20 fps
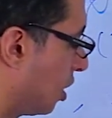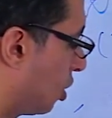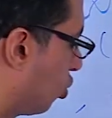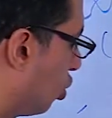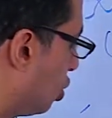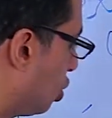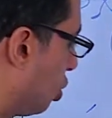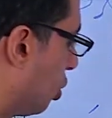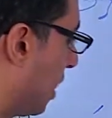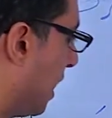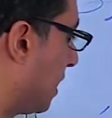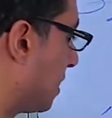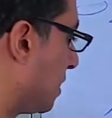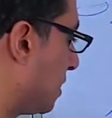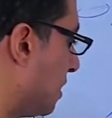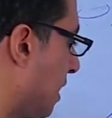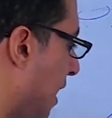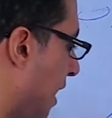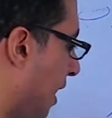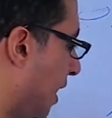
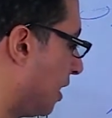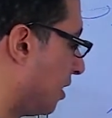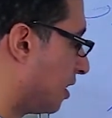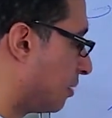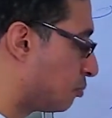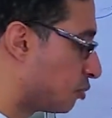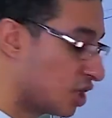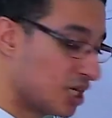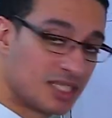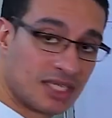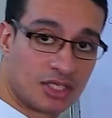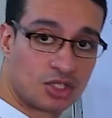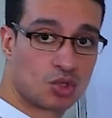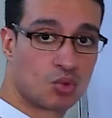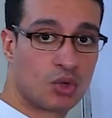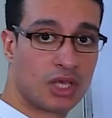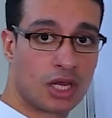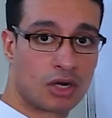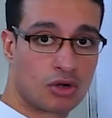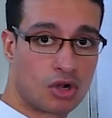conjugated in the present.
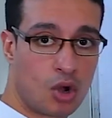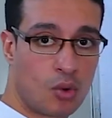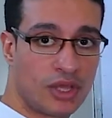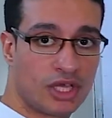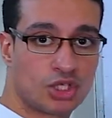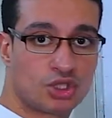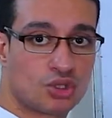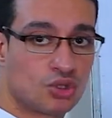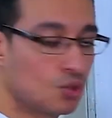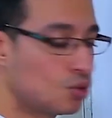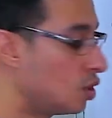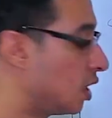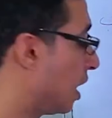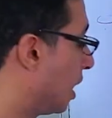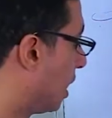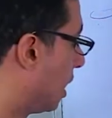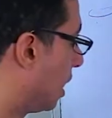We are going to